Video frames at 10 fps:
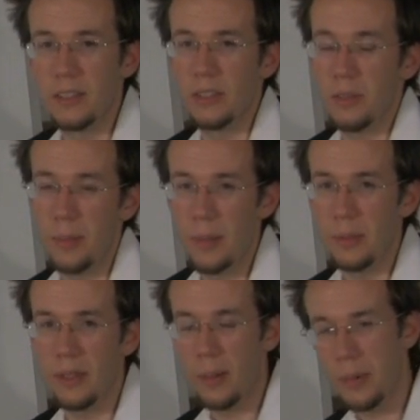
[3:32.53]
So
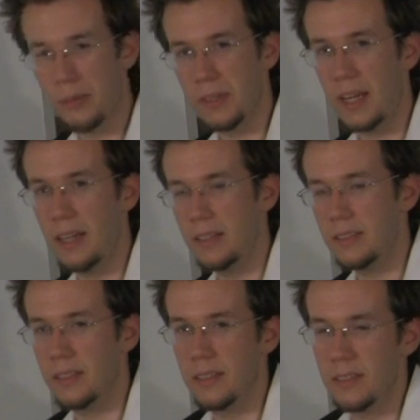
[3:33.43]
remember in our perfect
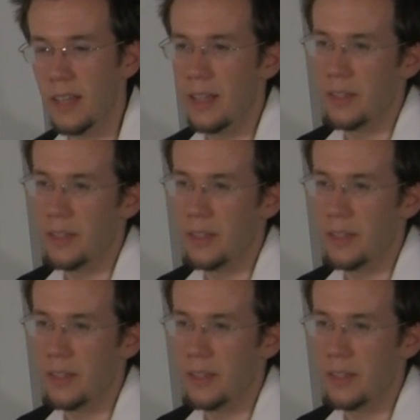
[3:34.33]
cadences,